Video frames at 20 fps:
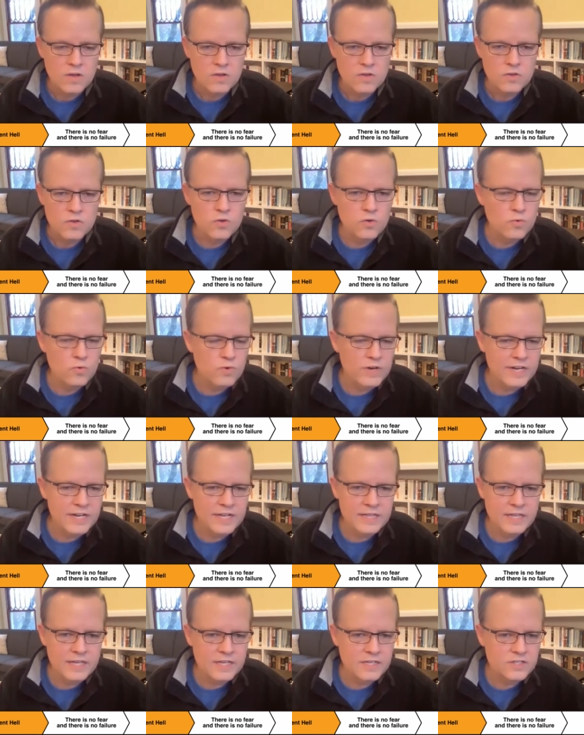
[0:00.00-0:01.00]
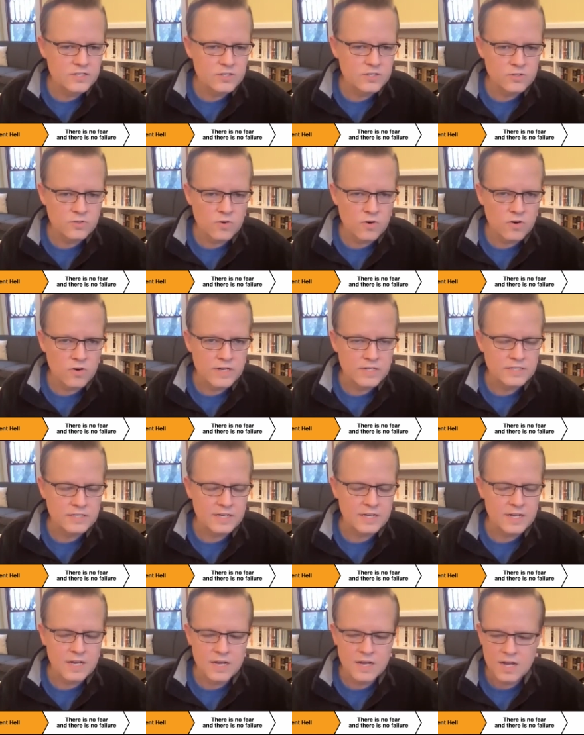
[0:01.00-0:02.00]
You read these stories
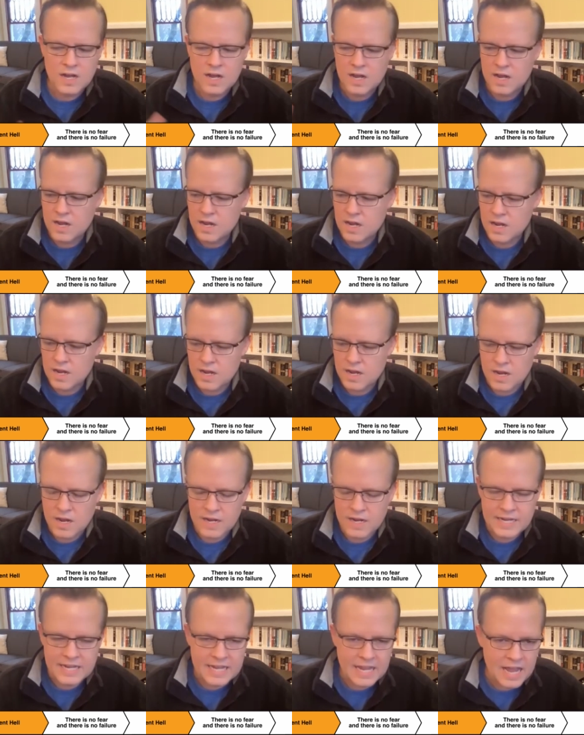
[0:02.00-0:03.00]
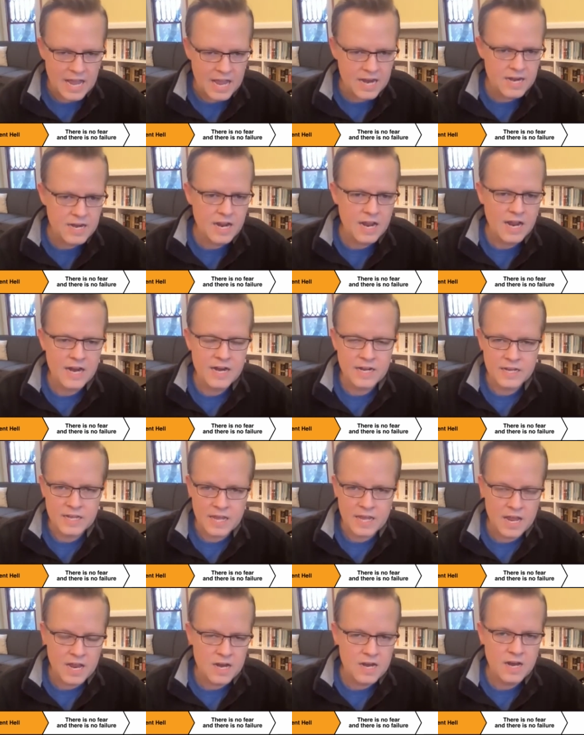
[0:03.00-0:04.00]
again and
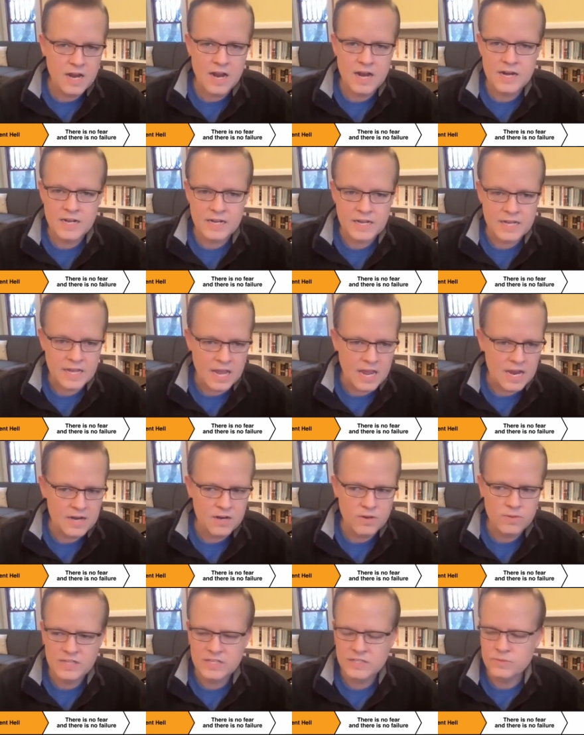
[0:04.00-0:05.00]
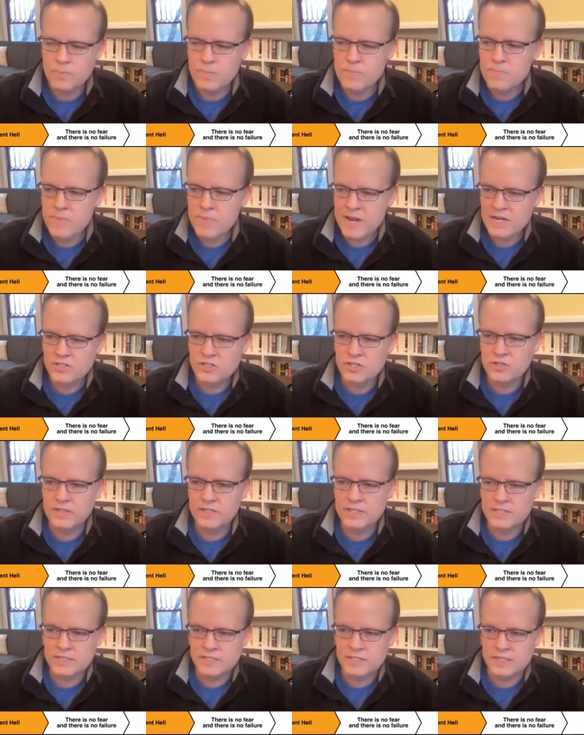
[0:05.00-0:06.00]
again and again, these
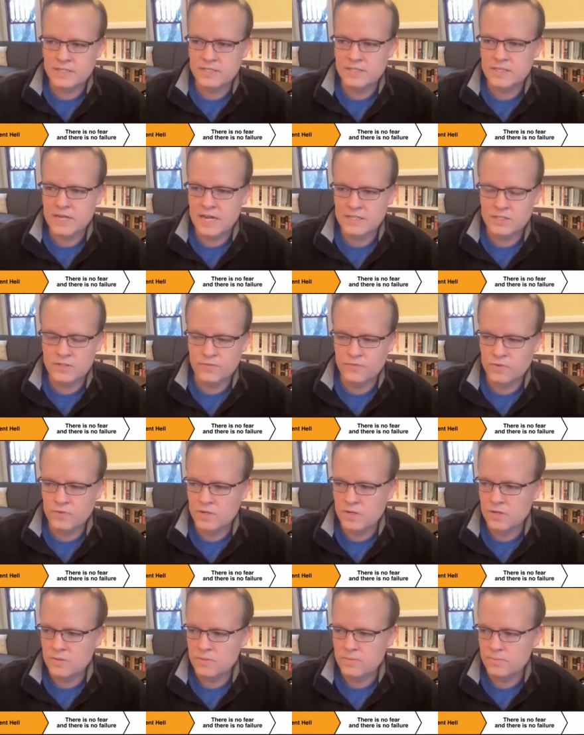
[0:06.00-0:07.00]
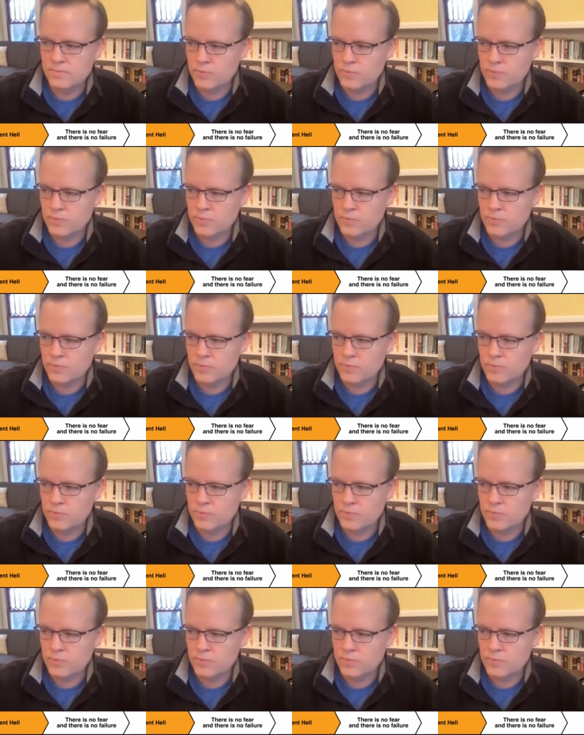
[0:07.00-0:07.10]
majorly successful